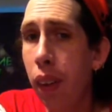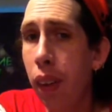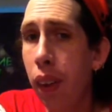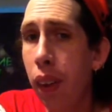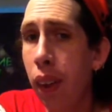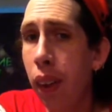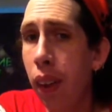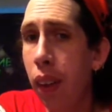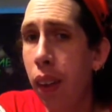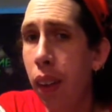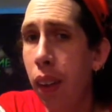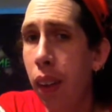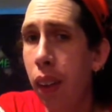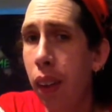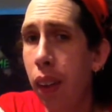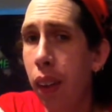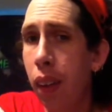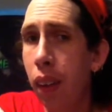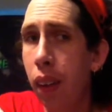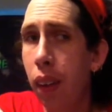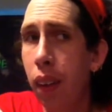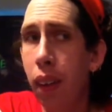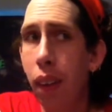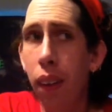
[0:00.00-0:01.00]
in
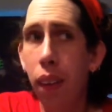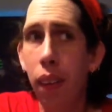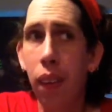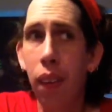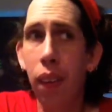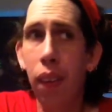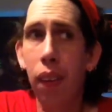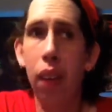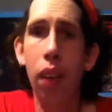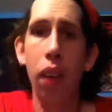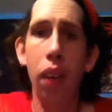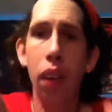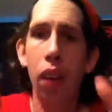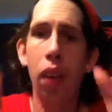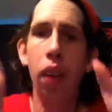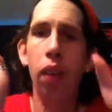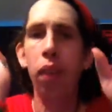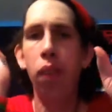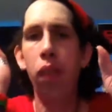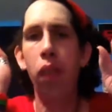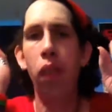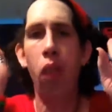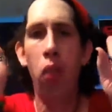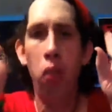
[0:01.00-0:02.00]

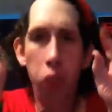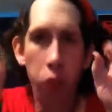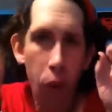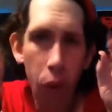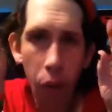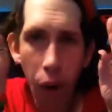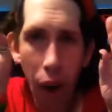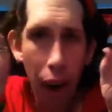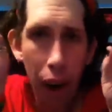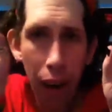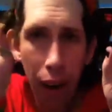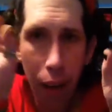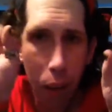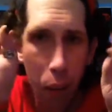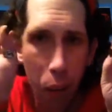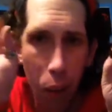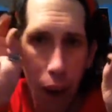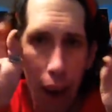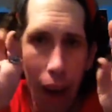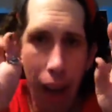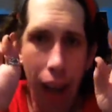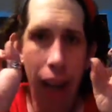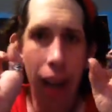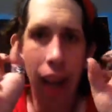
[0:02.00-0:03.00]
the right
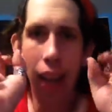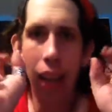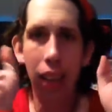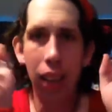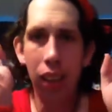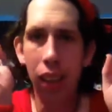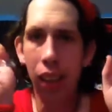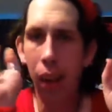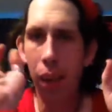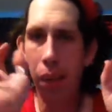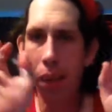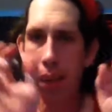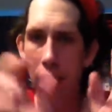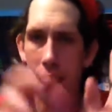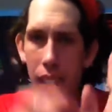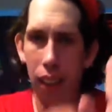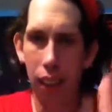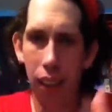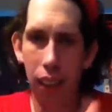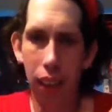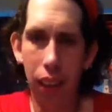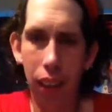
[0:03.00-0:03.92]
way type thing.